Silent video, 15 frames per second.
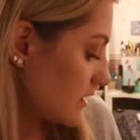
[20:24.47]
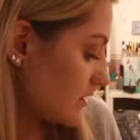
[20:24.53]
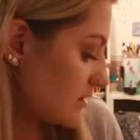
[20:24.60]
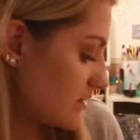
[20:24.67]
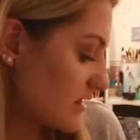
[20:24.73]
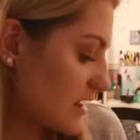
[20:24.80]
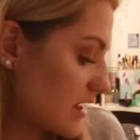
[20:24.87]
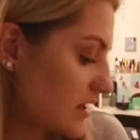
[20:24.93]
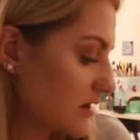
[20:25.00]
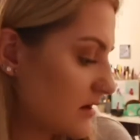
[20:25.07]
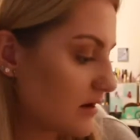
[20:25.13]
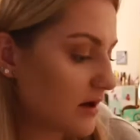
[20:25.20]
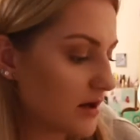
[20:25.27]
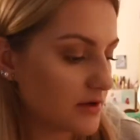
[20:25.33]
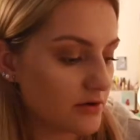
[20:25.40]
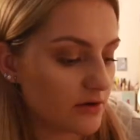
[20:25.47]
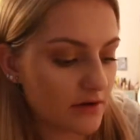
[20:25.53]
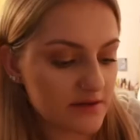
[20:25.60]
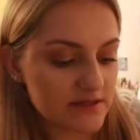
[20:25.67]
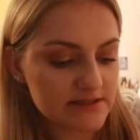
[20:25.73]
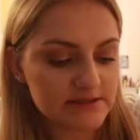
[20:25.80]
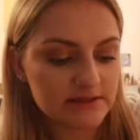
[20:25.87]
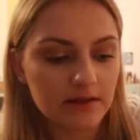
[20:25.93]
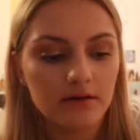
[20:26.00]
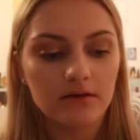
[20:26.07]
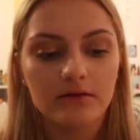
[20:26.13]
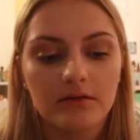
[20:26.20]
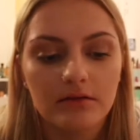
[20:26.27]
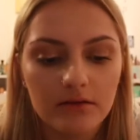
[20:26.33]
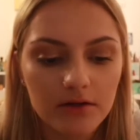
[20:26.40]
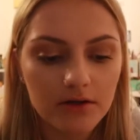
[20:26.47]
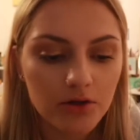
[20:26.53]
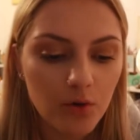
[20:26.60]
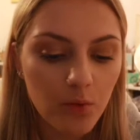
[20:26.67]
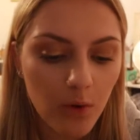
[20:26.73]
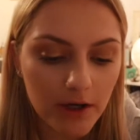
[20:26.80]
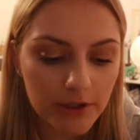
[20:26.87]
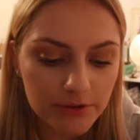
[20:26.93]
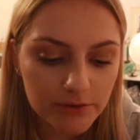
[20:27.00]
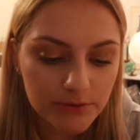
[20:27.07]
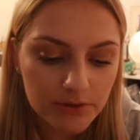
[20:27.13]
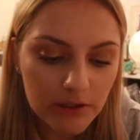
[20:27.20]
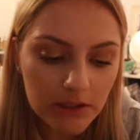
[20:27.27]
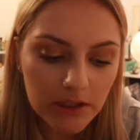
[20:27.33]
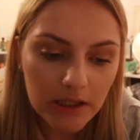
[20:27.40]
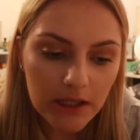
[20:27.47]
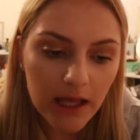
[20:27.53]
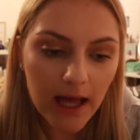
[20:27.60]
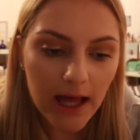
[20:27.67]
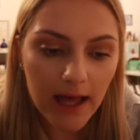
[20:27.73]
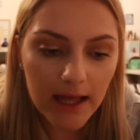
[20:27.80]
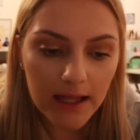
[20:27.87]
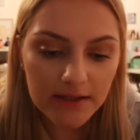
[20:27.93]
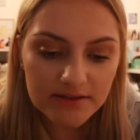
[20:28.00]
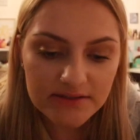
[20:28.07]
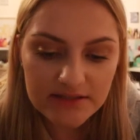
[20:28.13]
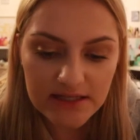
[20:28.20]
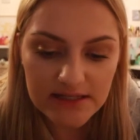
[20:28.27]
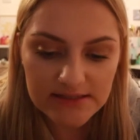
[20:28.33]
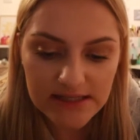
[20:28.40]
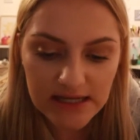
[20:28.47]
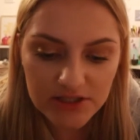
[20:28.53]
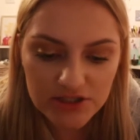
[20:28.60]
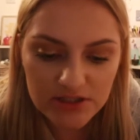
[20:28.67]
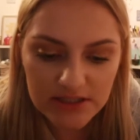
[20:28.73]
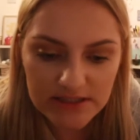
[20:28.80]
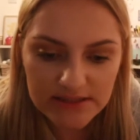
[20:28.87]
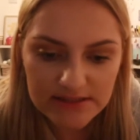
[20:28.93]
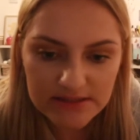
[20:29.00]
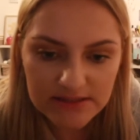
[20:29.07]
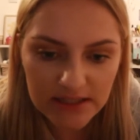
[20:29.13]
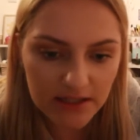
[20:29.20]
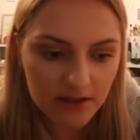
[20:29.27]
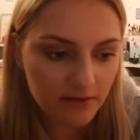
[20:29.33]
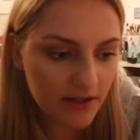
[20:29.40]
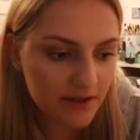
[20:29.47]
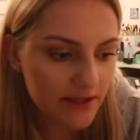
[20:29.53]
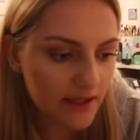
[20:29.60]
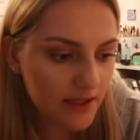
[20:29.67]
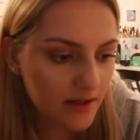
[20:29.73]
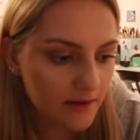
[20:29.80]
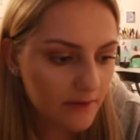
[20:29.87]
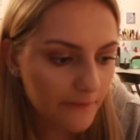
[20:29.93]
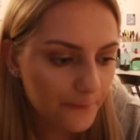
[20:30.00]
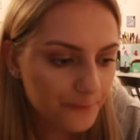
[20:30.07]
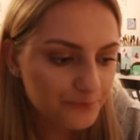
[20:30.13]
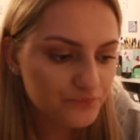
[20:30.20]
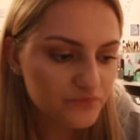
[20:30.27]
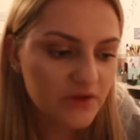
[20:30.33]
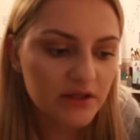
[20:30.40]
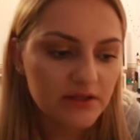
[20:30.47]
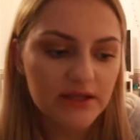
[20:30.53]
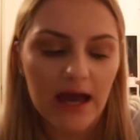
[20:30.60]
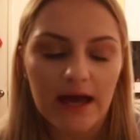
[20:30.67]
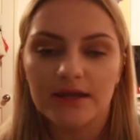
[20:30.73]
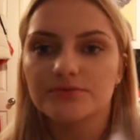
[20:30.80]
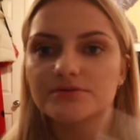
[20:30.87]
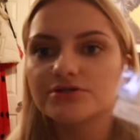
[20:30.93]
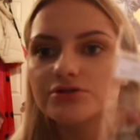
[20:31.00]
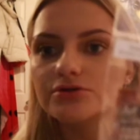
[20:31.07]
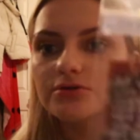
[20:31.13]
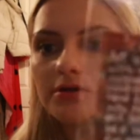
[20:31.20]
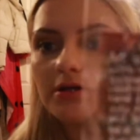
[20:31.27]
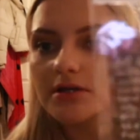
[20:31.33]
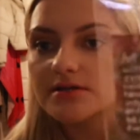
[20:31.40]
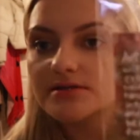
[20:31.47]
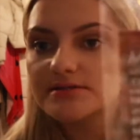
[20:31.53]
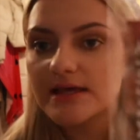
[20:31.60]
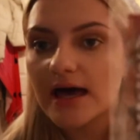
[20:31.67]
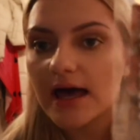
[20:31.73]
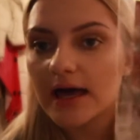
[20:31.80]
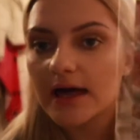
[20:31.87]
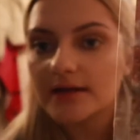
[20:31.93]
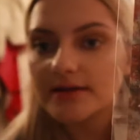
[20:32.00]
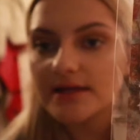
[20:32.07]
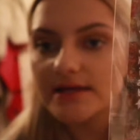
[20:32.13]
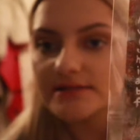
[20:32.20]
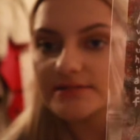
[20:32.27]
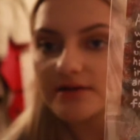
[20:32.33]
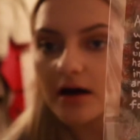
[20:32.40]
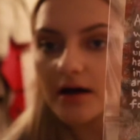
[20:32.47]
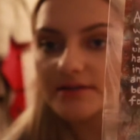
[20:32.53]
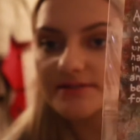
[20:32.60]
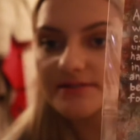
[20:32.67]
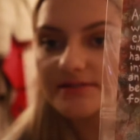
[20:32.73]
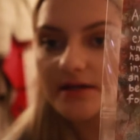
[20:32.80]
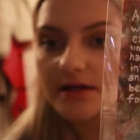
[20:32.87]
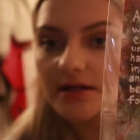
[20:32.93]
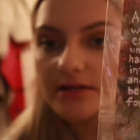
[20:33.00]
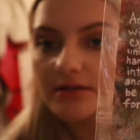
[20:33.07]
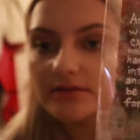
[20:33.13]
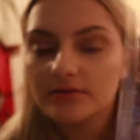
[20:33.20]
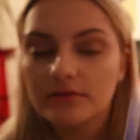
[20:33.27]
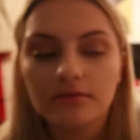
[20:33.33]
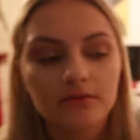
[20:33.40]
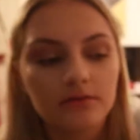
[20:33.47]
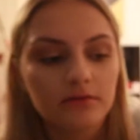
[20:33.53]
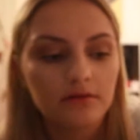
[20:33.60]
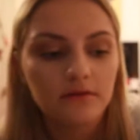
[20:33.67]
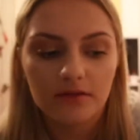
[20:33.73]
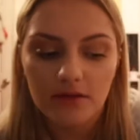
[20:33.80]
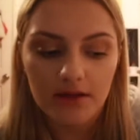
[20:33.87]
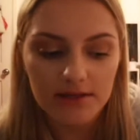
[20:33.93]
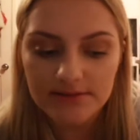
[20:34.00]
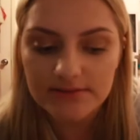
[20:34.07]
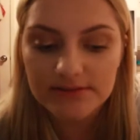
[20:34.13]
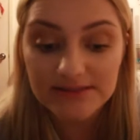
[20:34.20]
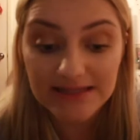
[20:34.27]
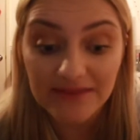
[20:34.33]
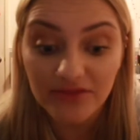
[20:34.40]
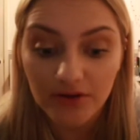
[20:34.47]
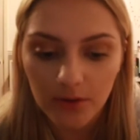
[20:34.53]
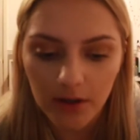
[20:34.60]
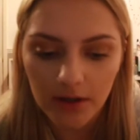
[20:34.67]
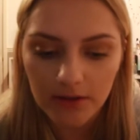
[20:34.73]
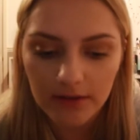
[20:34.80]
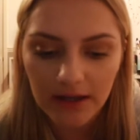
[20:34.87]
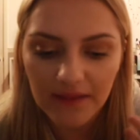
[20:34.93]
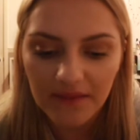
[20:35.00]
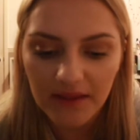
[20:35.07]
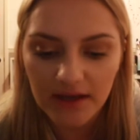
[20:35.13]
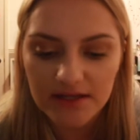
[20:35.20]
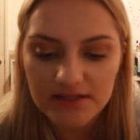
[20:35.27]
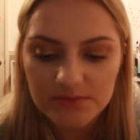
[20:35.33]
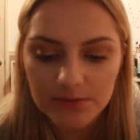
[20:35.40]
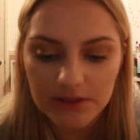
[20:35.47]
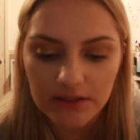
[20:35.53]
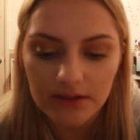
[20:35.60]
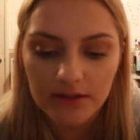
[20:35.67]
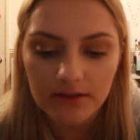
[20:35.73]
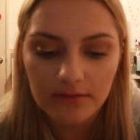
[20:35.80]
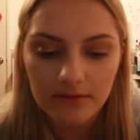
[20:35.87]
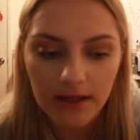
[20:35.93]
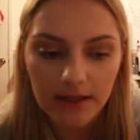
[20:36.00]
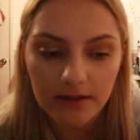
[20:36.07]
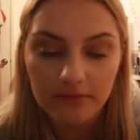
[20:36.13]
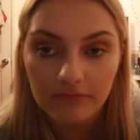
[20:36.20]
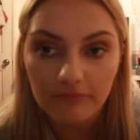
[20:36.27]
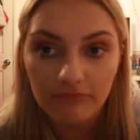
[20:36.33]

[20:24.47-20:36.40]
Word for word: Then I got this little quote, and it's actually a sticker, I think. Yeah, and it was two dollars, and it's Einstein that said the quote, and then it's been like